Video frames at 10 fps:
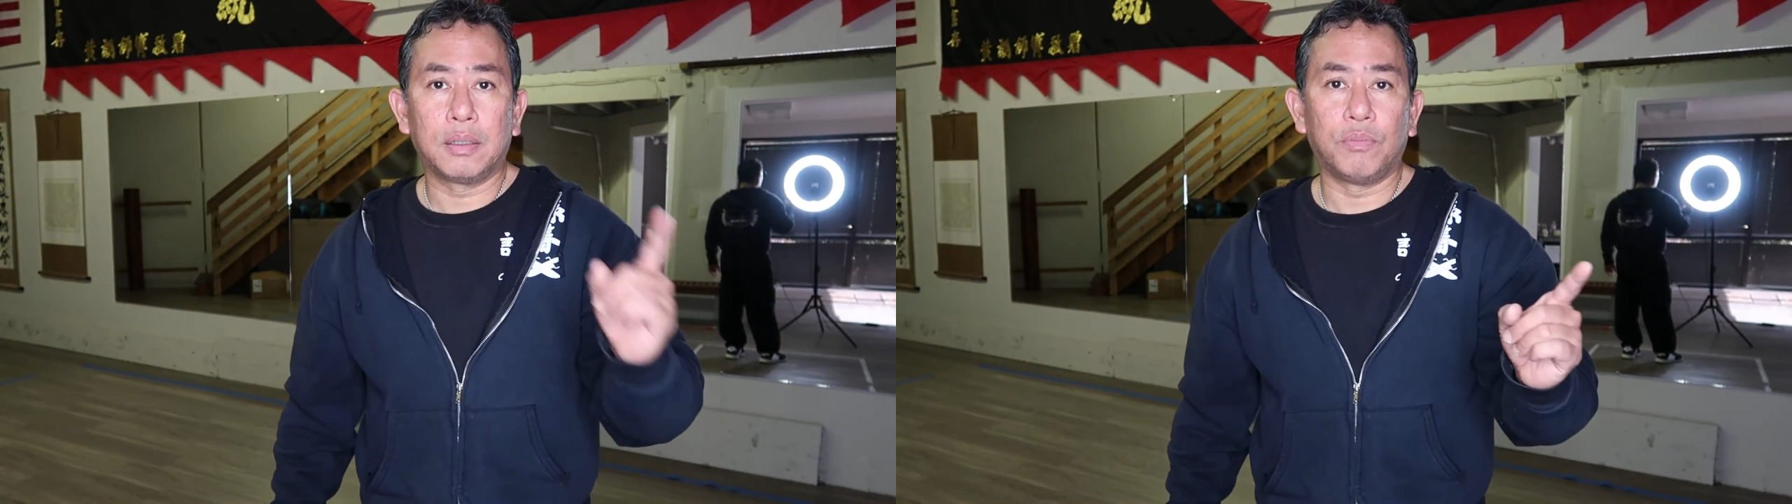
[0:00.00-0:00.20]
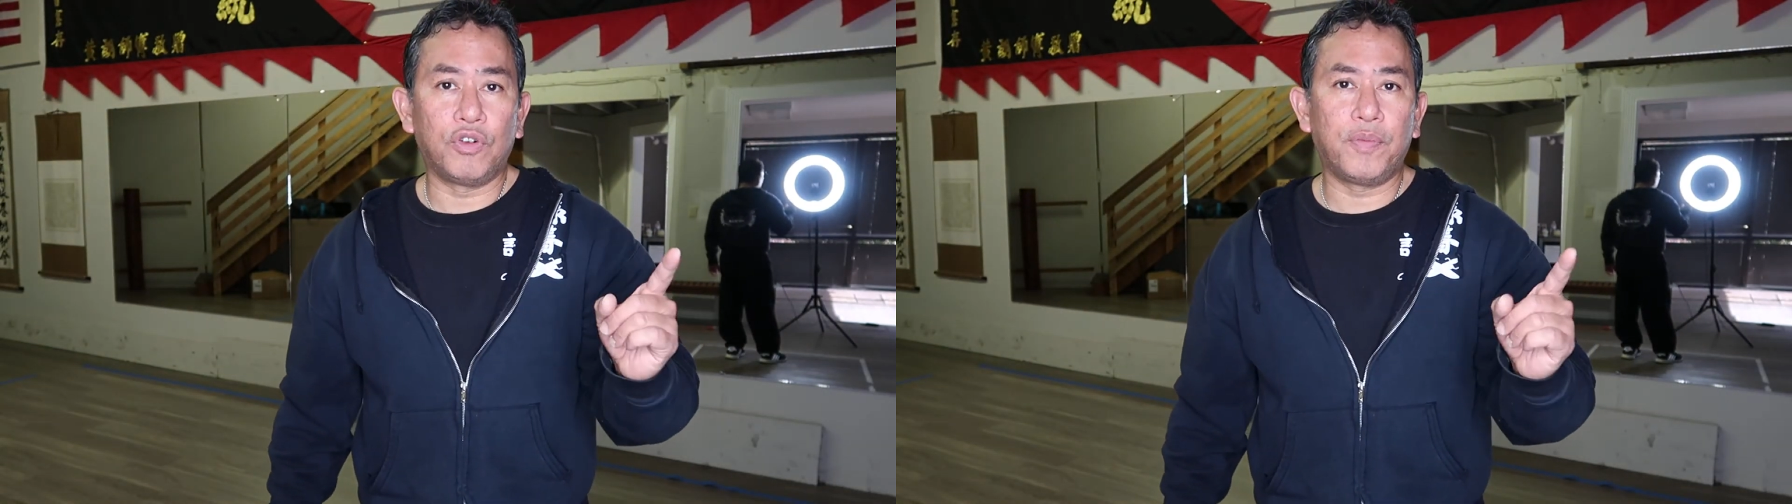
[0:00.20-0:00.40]

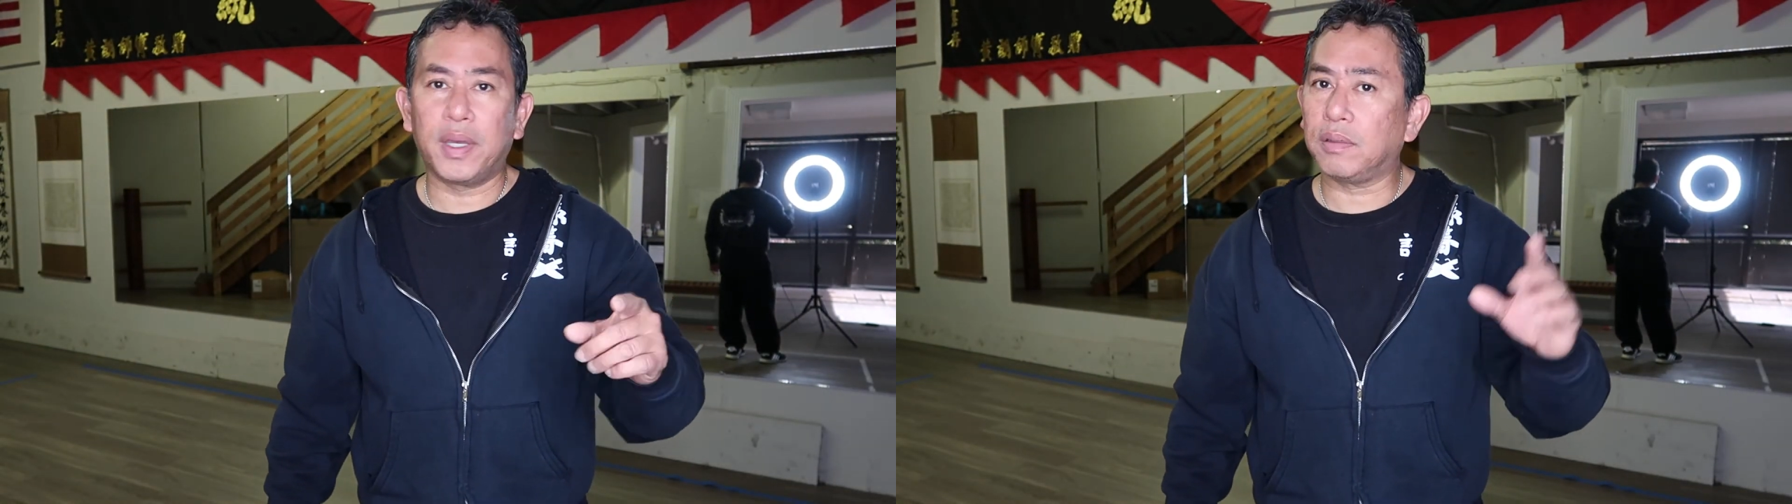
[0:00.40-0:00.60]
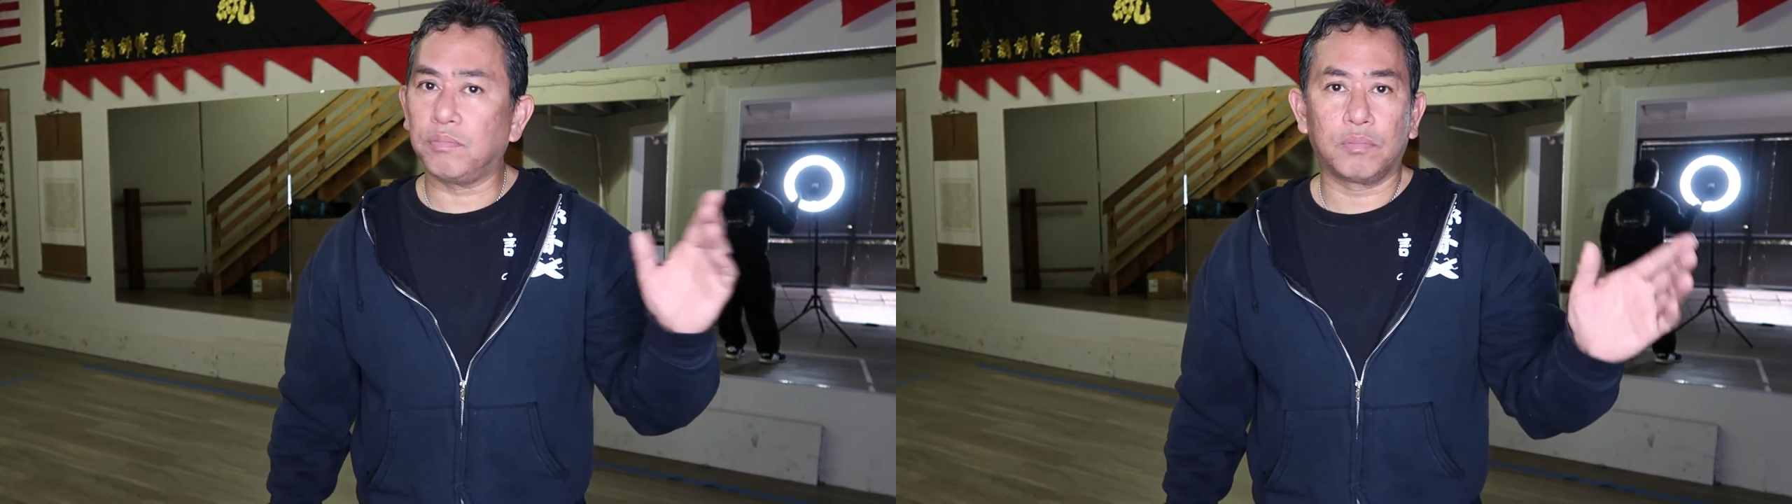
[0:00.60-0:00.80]

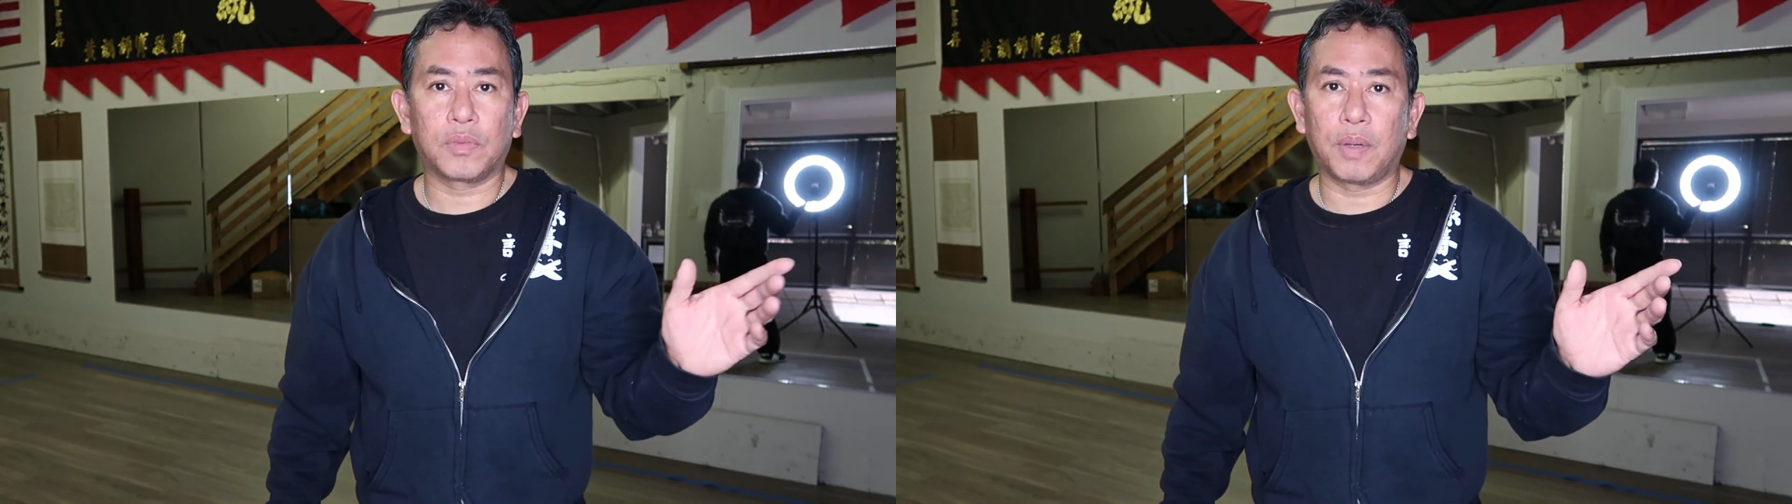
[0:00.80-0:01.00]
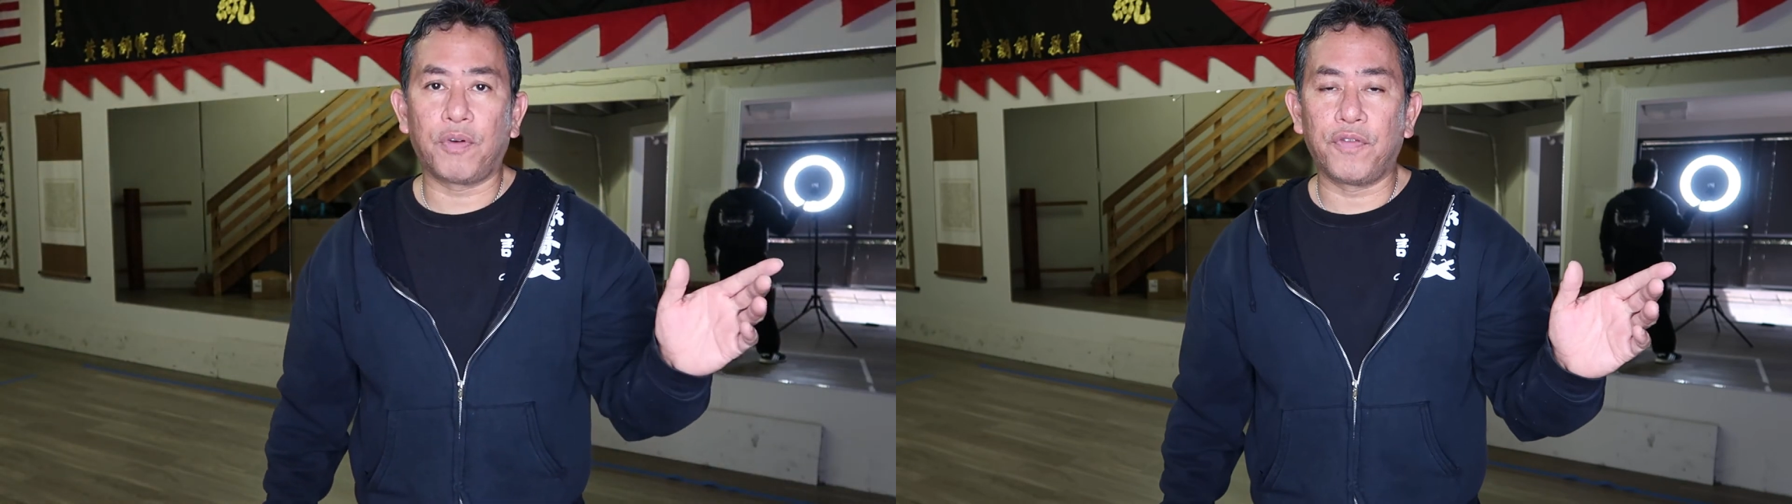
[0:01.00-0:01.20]
movement
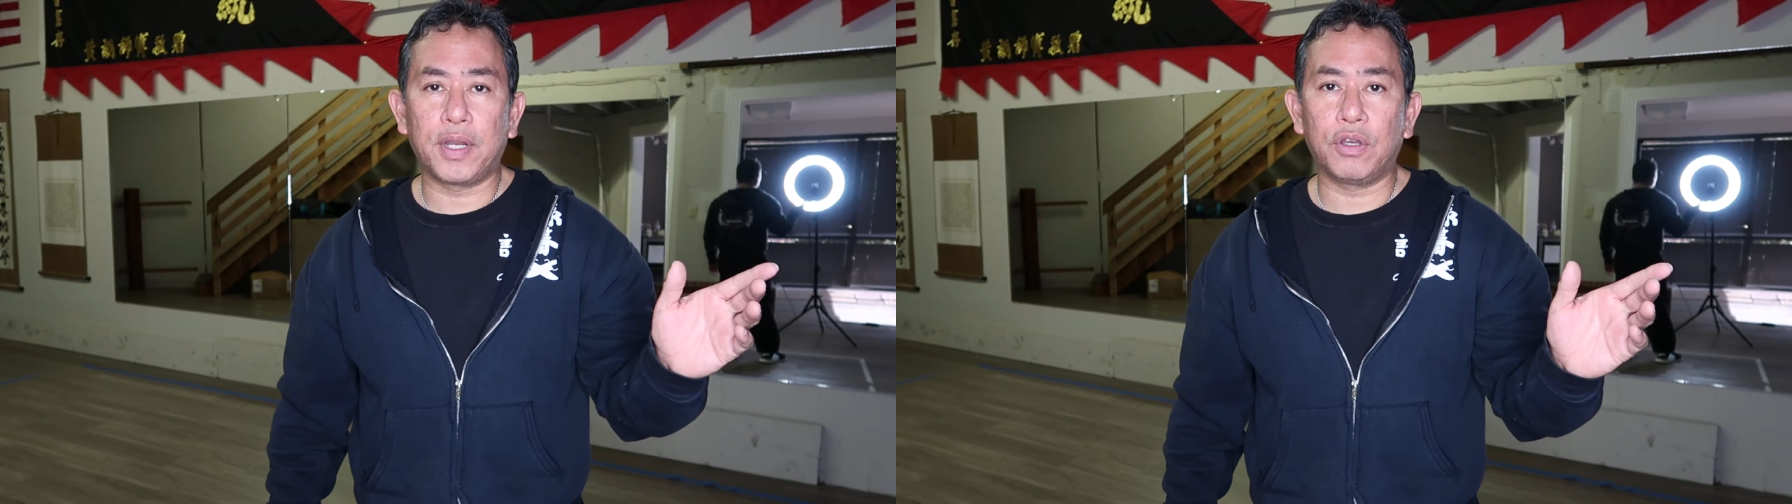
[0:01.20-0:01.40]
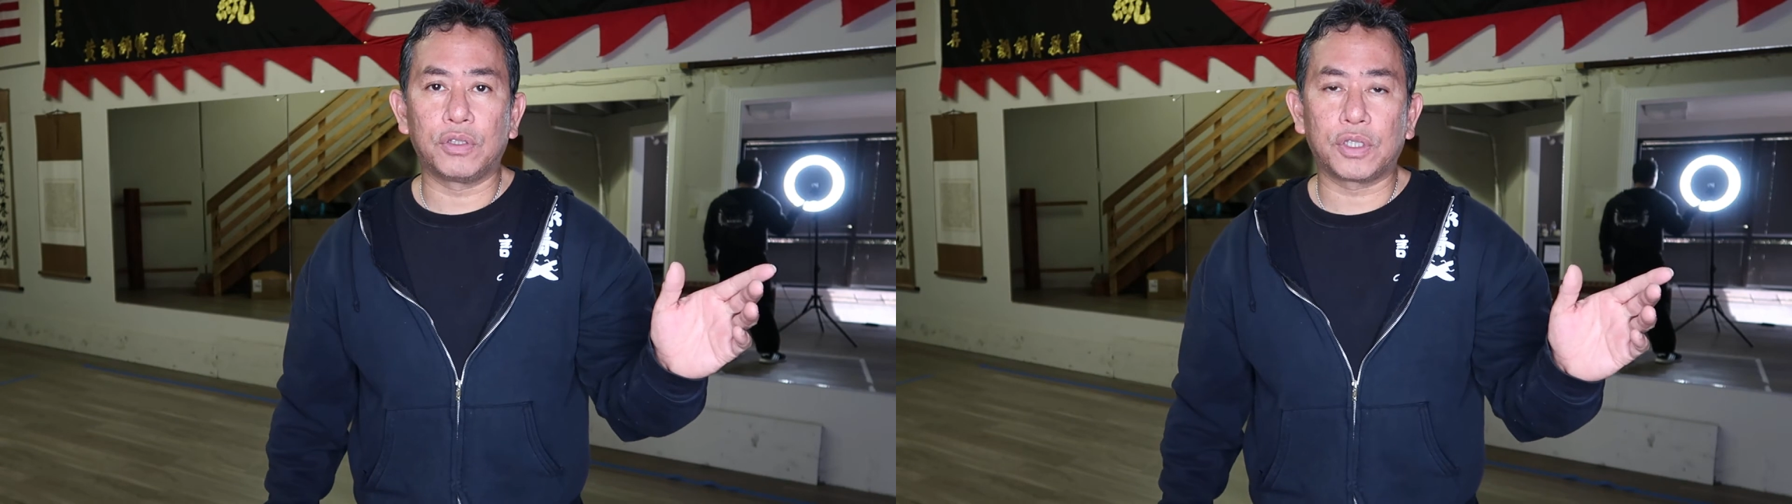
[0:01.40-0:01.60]
a couple
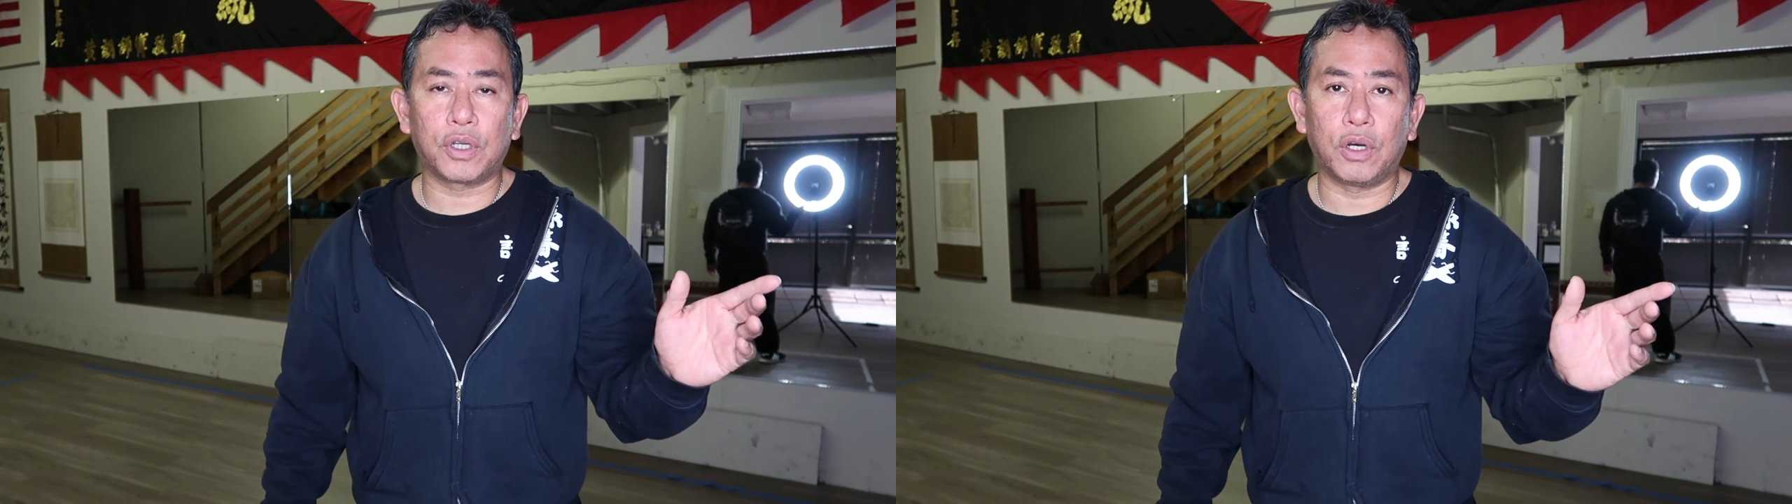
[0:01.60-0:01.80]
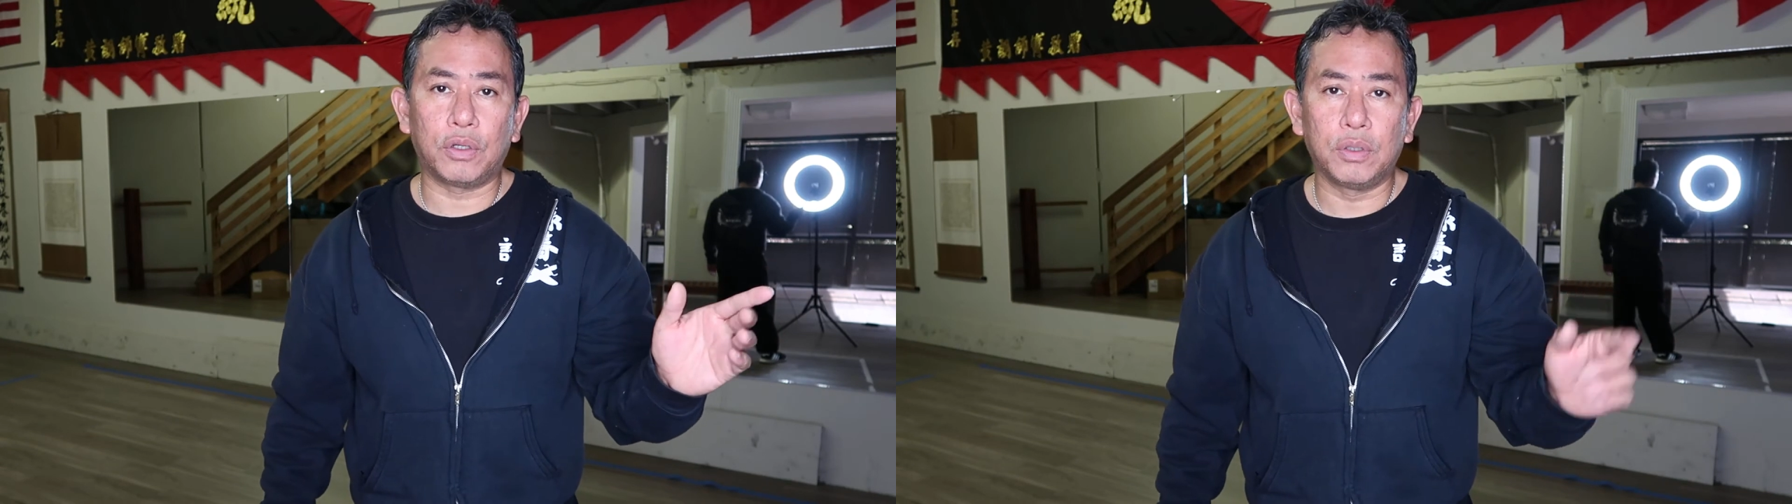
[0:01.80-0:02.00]
videos
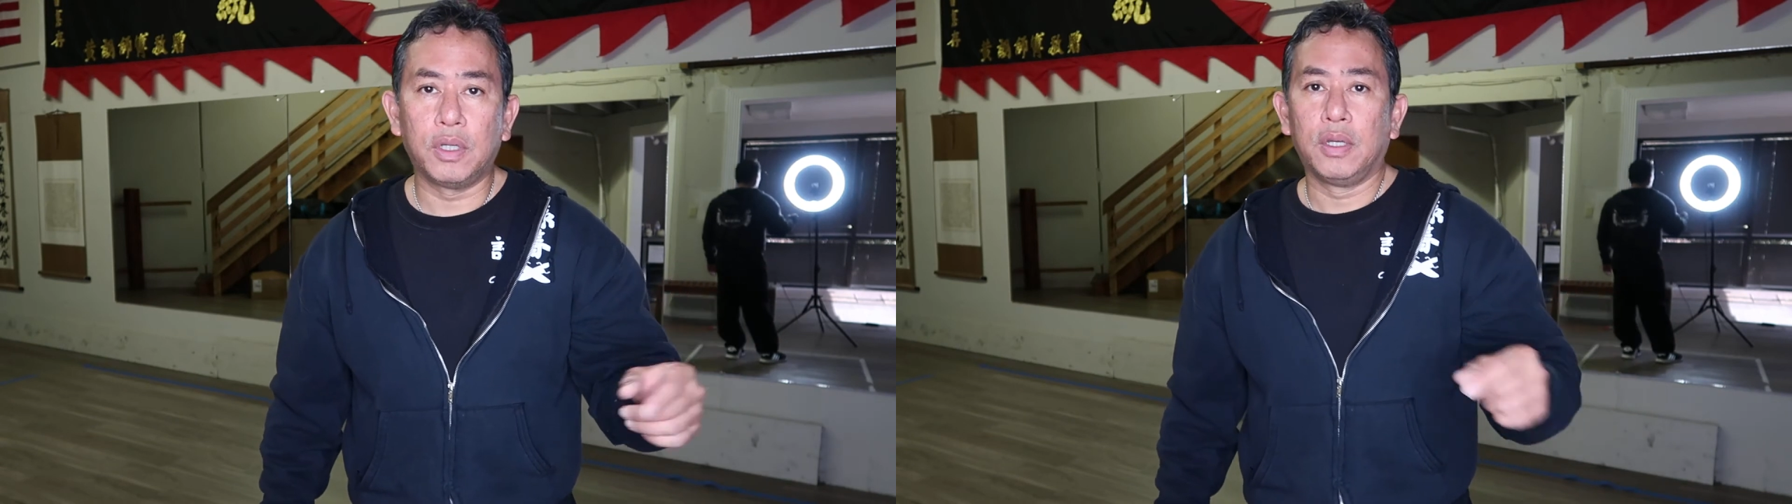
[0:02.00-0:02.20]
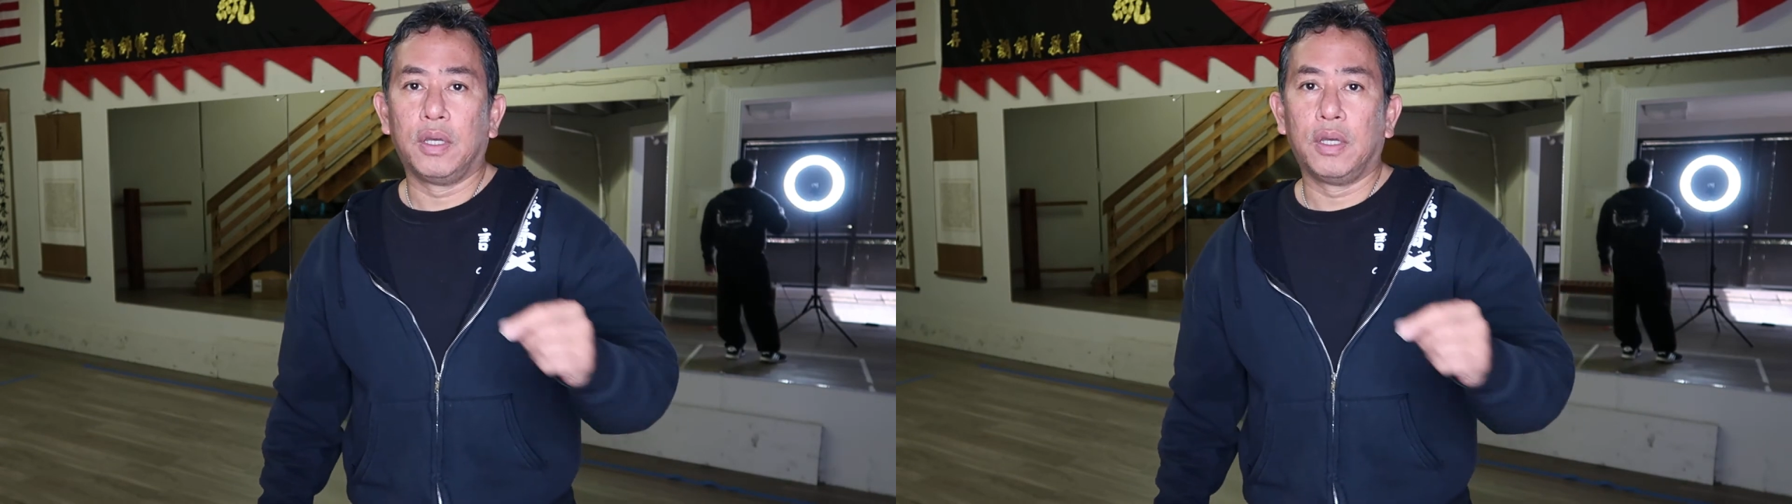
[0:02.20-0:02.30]
ago,